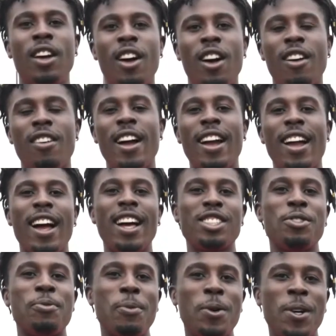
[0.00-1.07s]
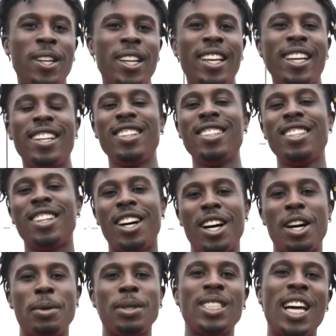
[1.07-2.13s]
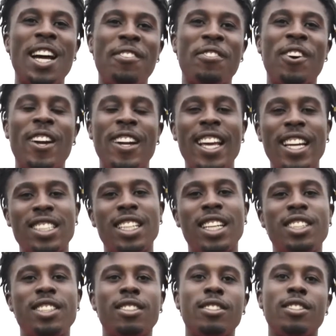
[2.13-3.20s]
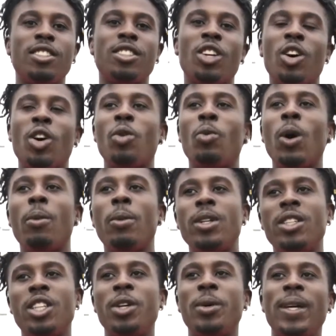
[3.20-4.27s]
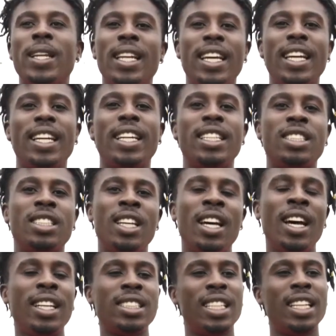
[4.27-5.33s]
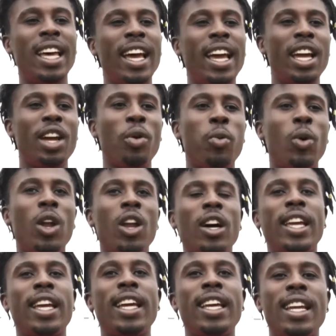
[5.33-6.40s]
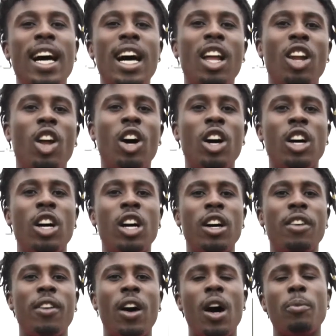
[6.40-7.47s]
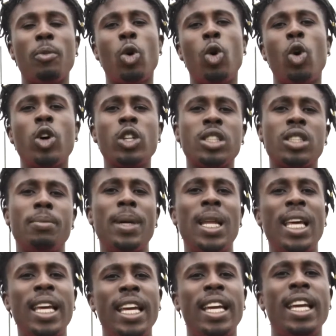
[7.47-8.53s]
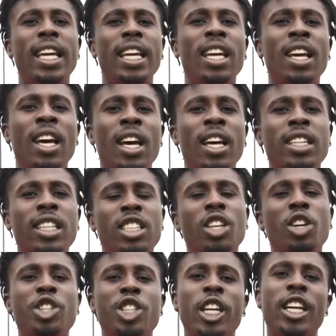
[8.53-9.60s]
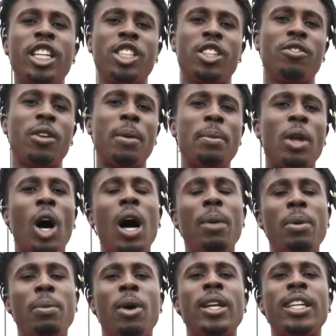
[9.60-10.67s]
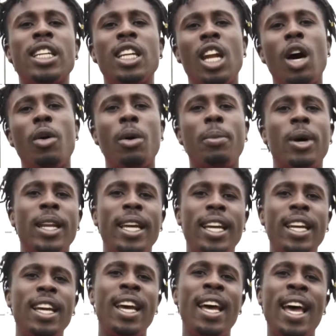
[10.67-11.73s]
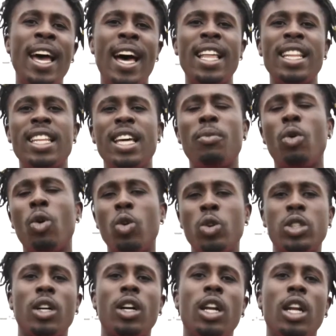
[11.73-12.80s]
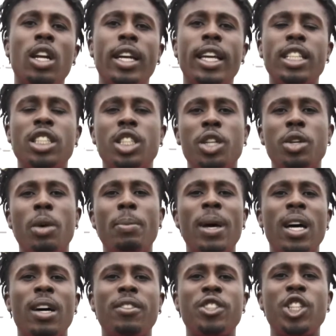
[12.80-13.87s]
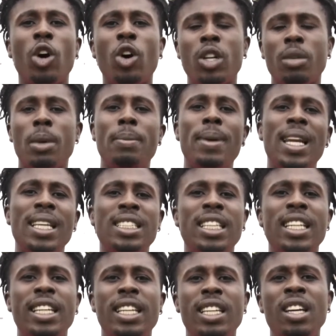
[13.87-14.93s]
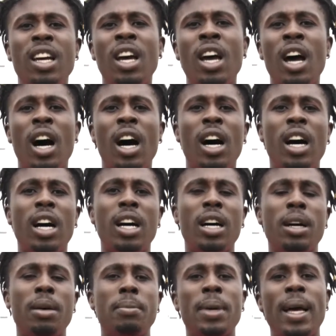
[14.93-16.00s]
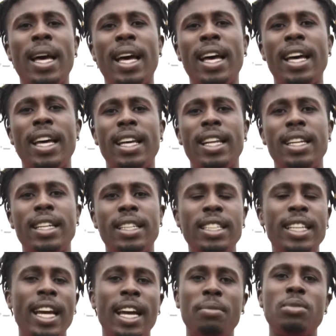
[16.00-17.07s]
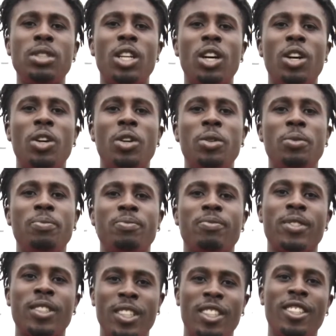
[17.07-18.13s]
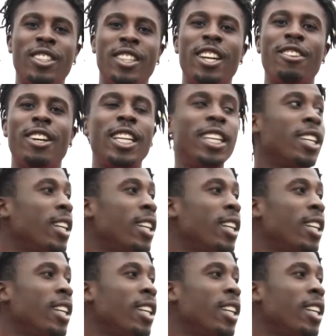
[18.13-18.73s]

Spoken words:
Alright guys, good morning. It's time for our next session. So what we're doing is today we're looking at a lot of core stability, dissociation from the upper body and lower body, and then we're also going to look into a bit of shoulder mobility, and yeah, so get ready.